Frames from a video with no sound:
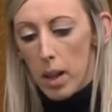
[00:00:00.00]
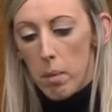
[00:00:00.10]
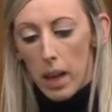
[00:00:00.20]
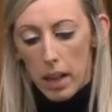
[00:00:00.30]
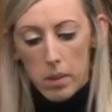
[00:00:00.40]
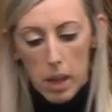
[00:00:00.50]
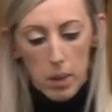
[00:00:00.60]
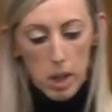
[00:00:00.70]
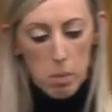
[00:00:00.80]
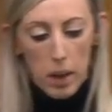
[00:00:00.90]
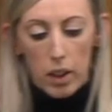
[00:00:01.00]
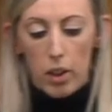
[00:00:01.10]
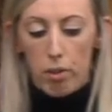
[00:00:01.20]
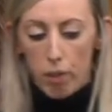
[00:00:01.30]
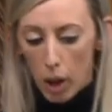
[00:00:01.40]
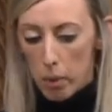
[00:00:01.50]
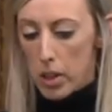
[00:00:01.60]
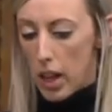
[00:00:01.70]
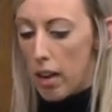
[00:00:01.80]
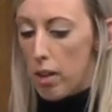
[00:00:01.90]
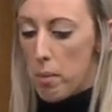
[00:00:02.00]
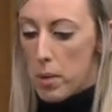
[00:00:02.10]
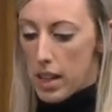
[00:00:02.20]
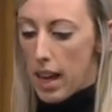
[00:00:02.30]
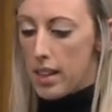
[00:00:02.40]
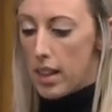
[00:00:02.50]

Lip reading: Madam Deputy Speaker, the farmers I represent